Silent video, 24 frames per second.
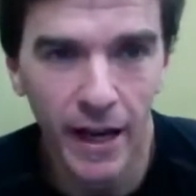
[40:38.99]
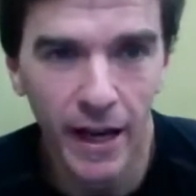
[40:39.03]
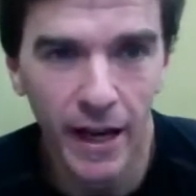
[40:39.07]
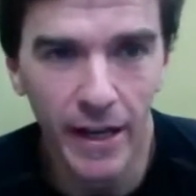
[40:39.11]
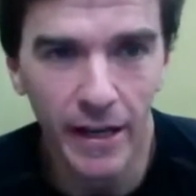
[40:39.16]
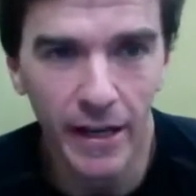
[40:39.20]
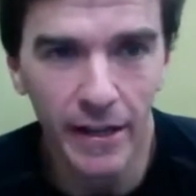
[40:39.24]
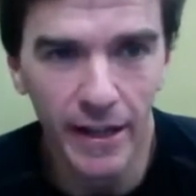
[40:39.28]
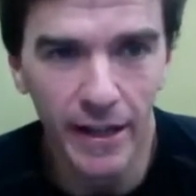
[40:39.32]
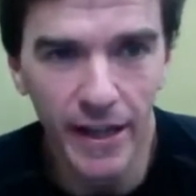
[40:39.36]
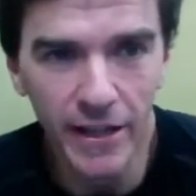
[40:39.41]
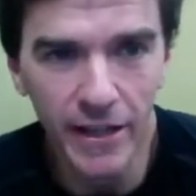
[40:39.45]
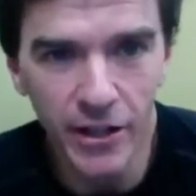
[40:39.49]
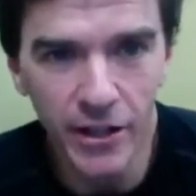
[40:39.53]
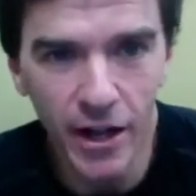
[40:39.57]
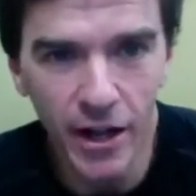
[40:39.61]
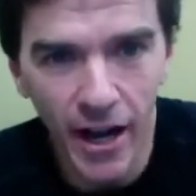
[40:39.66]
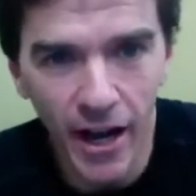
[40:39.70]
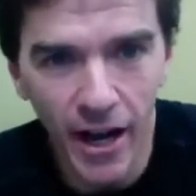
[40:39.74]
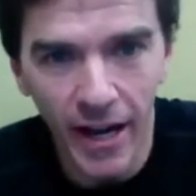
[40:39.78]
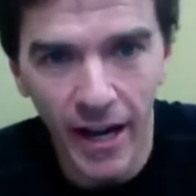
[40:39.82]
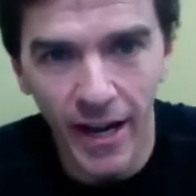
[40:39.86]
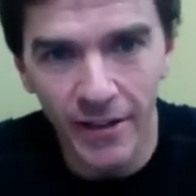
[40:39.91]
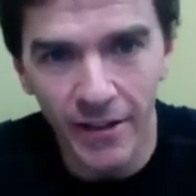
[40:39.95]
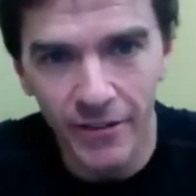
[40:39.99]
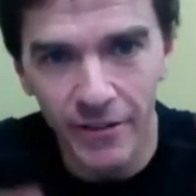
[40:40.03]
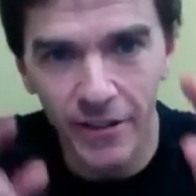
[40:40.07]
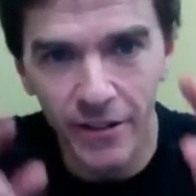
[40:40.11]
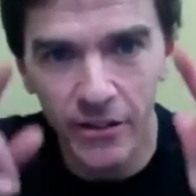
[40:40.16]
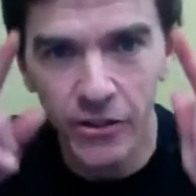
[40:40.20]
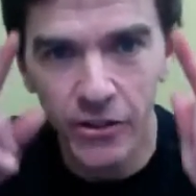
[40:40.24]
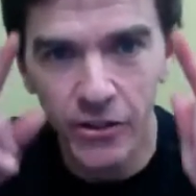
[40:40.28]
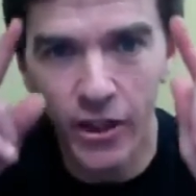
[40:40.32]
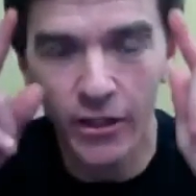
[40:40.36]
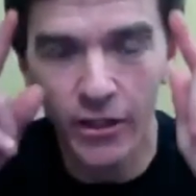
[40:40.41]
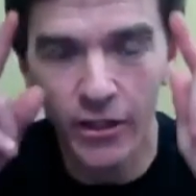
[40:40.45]
And each eye has an
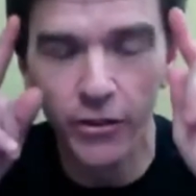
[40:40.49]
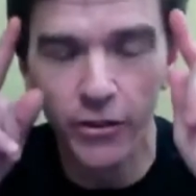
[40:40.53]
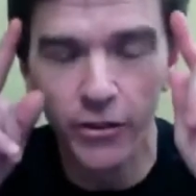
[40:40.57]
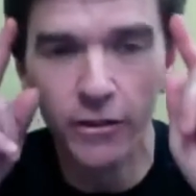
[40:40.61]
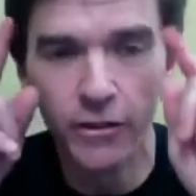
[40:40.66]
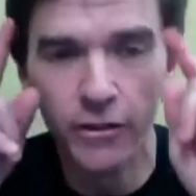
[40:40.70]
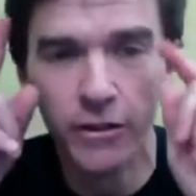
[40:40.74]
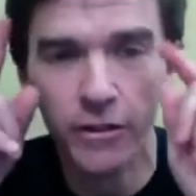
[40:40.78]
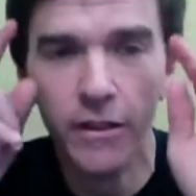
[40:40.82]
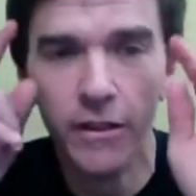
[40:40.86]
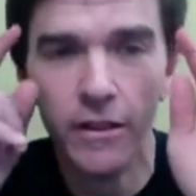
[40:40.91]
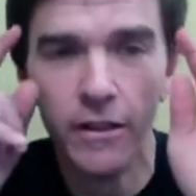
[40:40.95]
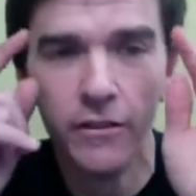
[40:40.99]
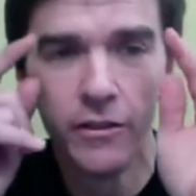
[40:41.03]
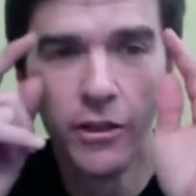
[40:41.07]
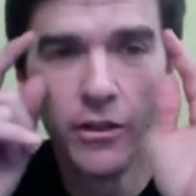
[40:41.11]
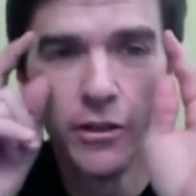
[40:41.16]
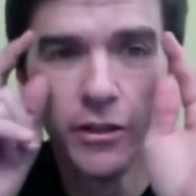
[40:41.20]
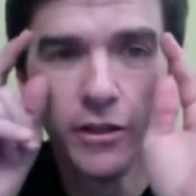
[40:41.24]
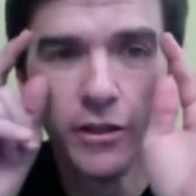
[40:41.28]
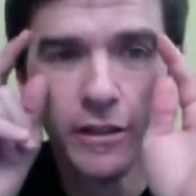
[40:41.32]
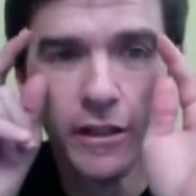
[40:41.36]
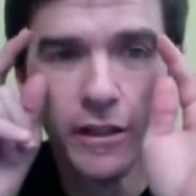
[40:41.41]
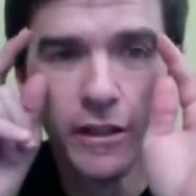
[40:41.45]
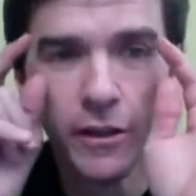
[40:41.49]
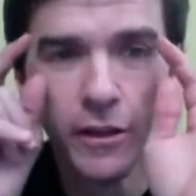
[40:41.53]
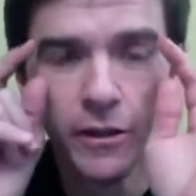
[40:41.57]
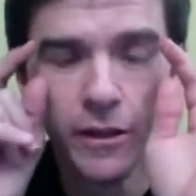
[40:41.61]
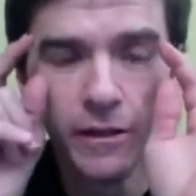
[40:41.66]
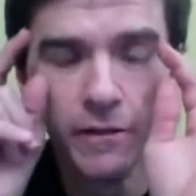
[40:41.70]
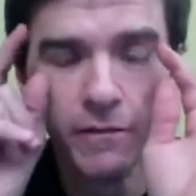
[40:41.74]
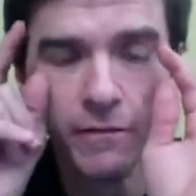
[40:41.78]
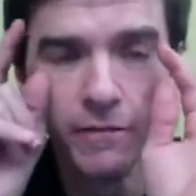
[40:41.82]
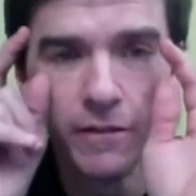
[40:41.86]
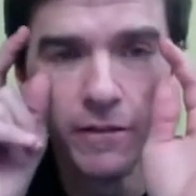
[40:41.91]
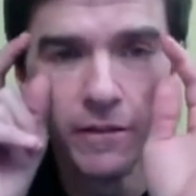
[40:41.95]
adjuster, so you can
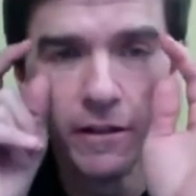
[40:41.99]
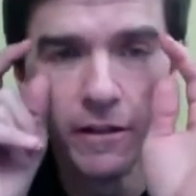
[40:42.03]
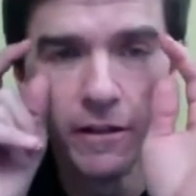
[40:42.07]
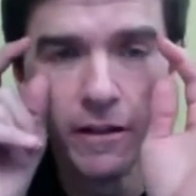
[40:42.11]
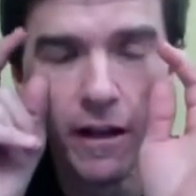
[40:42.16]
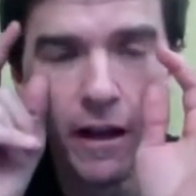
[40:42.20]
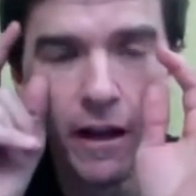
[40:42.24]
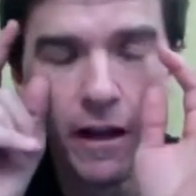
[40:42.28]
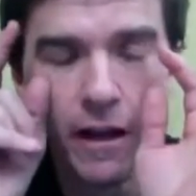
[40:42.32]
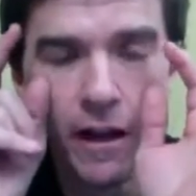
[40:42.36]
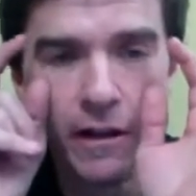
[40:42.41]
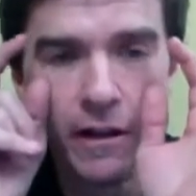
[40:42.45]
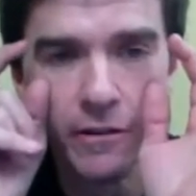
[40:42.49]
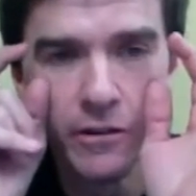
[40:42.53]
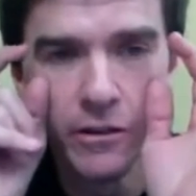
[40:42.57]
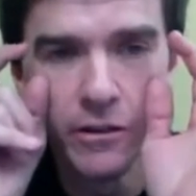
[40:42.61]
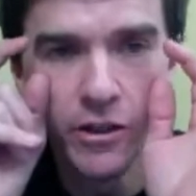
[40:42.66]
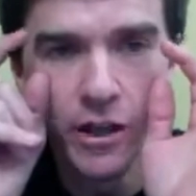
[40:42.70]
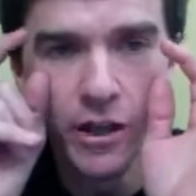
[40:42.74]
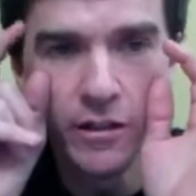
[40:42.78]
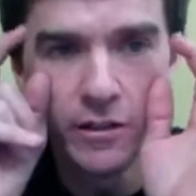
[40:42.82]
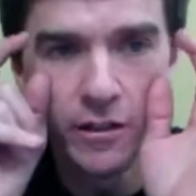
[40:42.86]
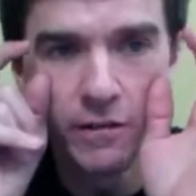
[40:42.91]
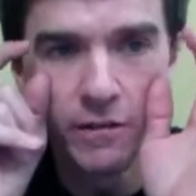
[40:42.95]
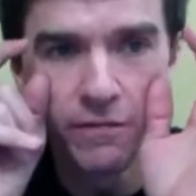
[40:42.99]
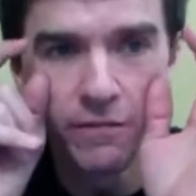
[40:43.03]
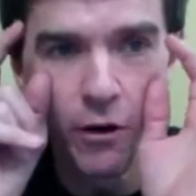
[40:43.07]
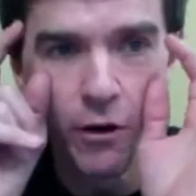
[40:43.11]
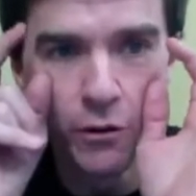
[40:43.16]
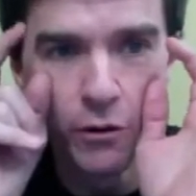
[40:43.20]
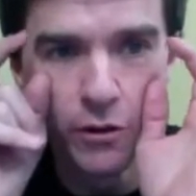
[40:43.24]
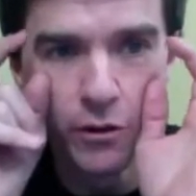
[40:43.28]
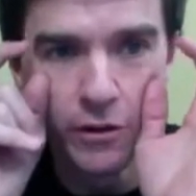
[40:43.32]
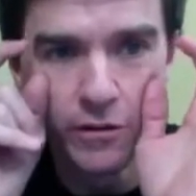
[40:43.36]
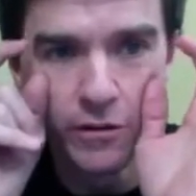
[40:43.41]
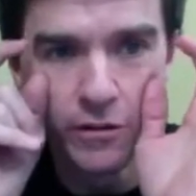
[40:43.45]
literally adjust the
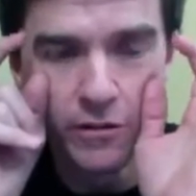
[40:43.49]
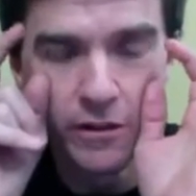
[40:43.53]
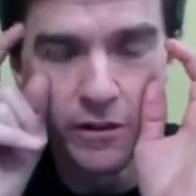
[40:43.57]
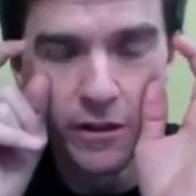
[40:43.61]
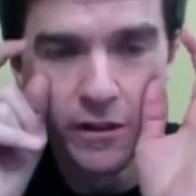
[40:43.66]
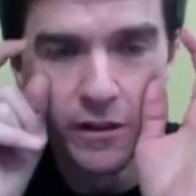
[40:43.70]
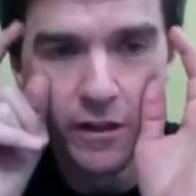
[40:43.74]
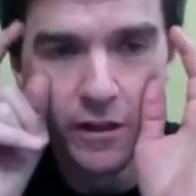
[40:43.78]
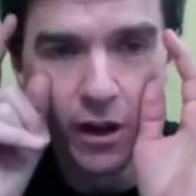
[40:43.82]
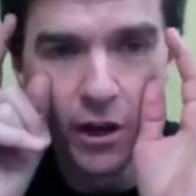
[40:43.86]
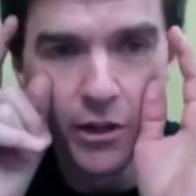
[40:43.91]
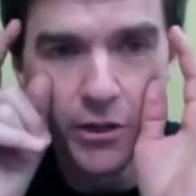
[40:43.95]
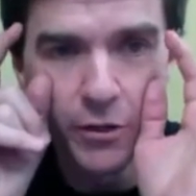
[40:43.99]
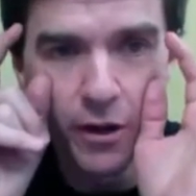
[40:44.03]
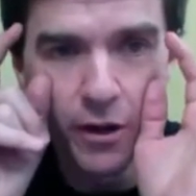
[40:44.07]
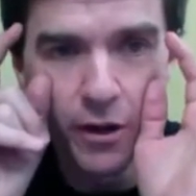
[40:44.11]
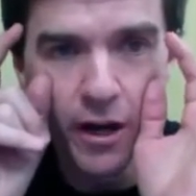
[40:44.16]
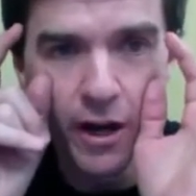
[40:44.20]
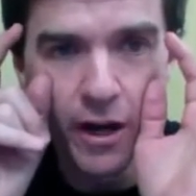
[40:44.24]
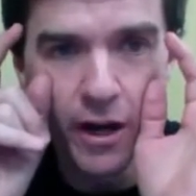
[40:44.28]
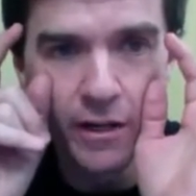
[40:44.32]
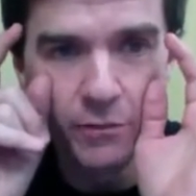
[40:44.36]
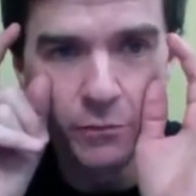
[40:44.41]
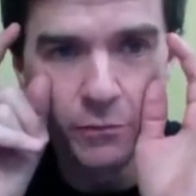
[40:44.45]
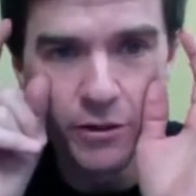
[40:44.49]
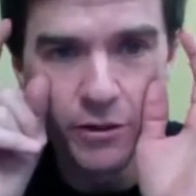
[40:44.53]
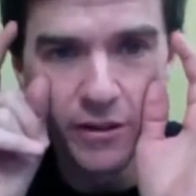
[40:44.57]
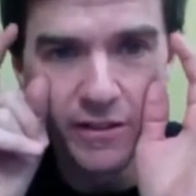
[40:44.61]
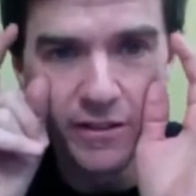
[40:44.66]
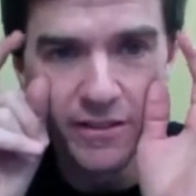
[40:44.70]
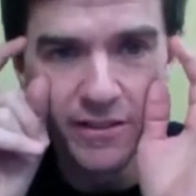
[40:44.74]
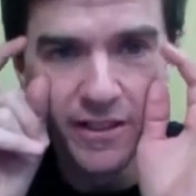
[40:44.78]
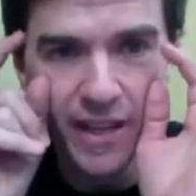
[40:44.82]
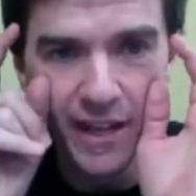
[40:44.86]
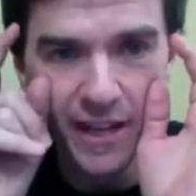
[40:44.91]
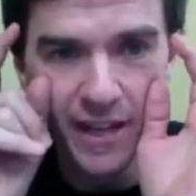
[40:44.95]
focus on your eyes
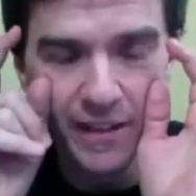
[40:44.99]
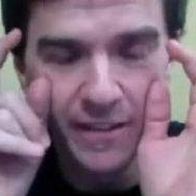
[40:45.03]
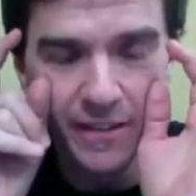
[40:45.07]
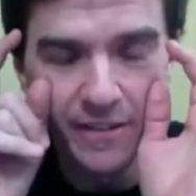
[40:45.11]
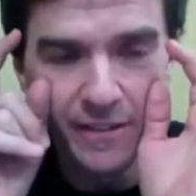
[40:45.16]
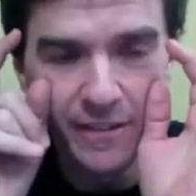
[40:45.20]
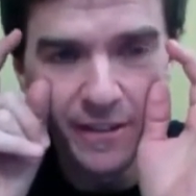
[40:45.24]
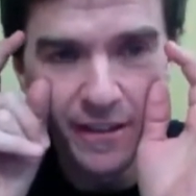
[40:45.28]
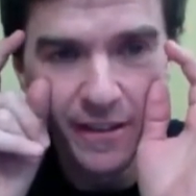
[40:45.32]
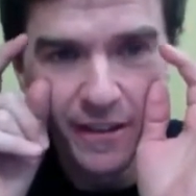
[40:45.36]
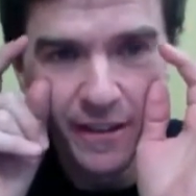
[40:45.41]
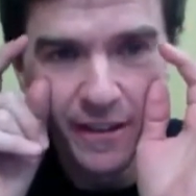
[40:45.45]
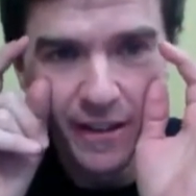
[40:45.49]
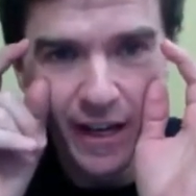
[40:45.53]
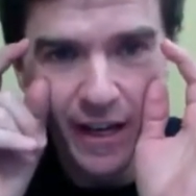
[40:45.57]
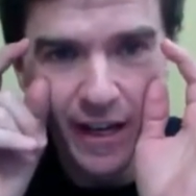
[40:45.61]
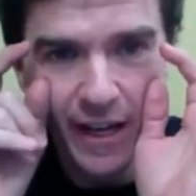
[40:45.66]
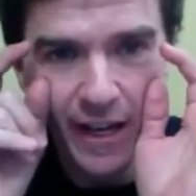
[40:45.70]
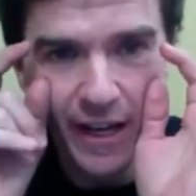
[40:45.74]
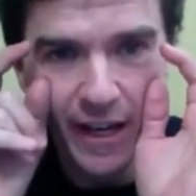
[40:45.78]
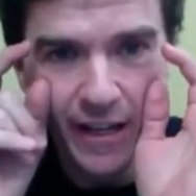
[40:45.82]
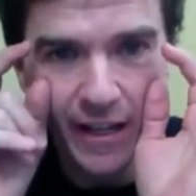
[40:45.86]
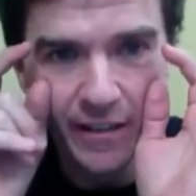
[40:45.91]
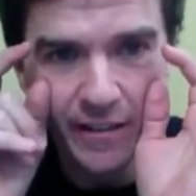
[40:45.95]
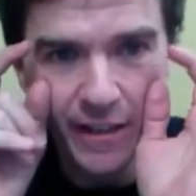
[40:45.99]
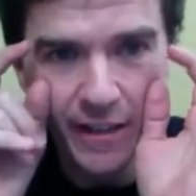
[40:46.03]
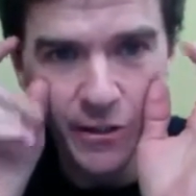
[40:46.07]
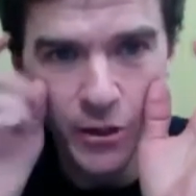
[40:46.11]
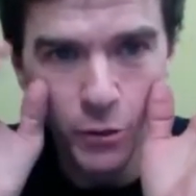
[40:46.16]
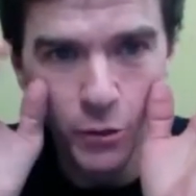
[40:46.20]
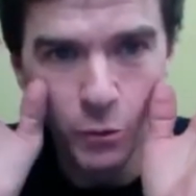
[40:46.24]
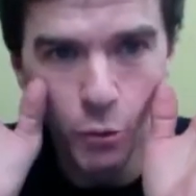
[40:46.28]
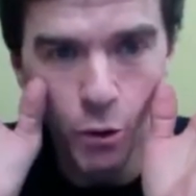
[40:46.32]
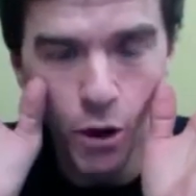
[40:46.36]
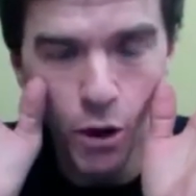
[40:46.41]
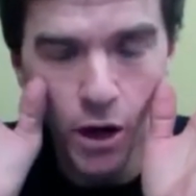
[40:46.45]
within seconds, and then
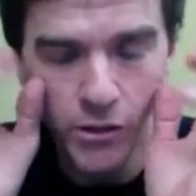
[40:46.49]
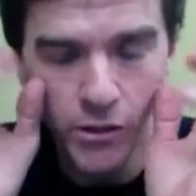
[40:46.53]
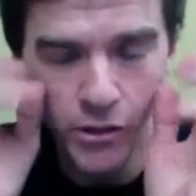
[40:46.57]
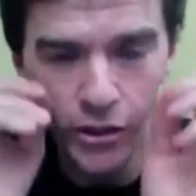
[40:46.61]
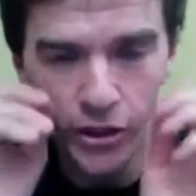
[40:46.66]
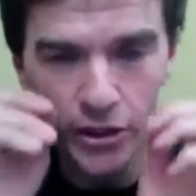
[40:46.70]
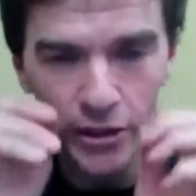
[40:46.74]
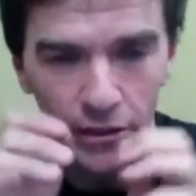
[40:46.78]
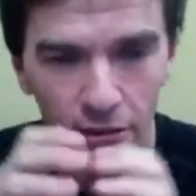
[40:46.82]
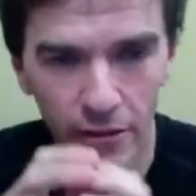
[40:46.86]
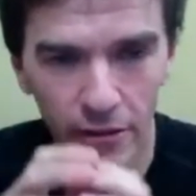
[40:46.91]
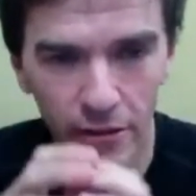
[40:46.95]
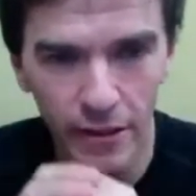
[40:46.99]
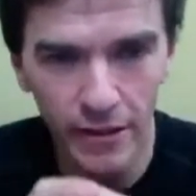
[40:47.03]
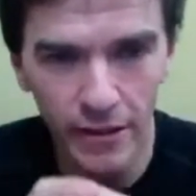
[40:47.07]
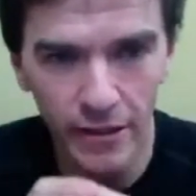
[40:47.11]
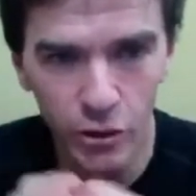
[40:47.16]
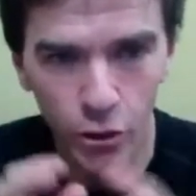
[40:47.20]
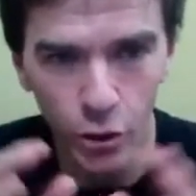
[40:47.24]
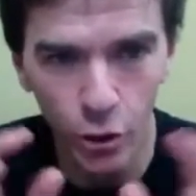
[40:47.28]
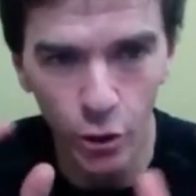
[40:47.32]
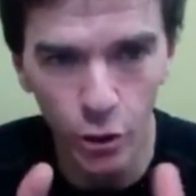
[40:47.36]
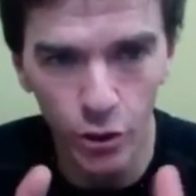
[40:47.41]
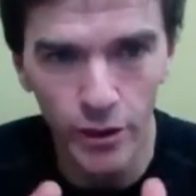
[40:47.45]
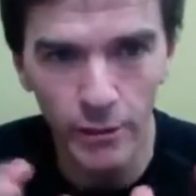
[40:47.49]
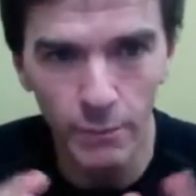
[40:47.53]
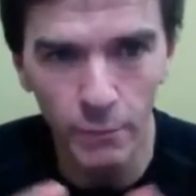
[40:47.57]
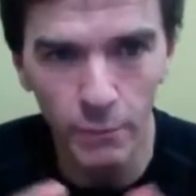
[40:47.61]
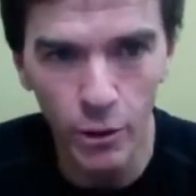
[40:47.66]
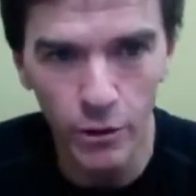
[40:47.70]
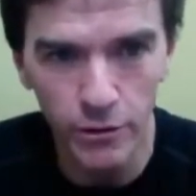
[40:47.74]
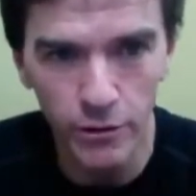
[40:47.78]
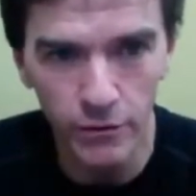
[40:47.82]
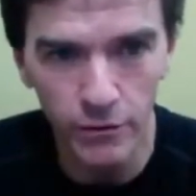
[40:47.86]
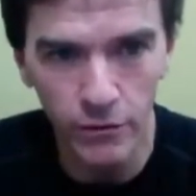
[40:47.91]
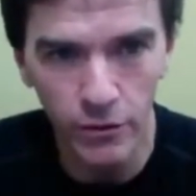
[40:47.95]
you're watching truly
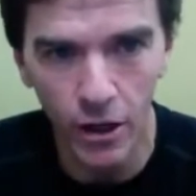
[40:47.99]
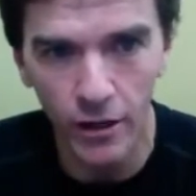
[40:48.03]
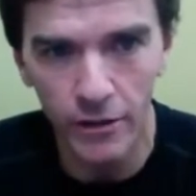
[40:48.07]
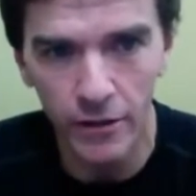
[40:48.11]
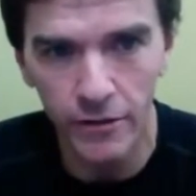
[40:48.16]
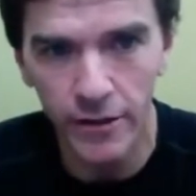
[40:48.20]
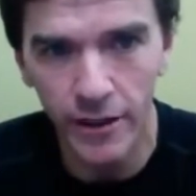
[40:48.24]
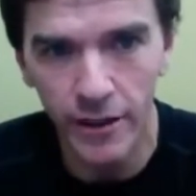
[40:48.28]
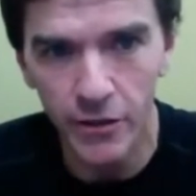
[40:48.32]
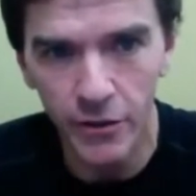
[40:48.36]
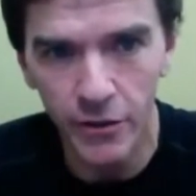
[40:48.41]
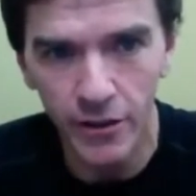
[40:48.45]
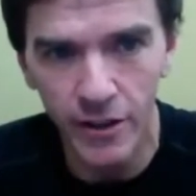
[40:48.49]
immersive content.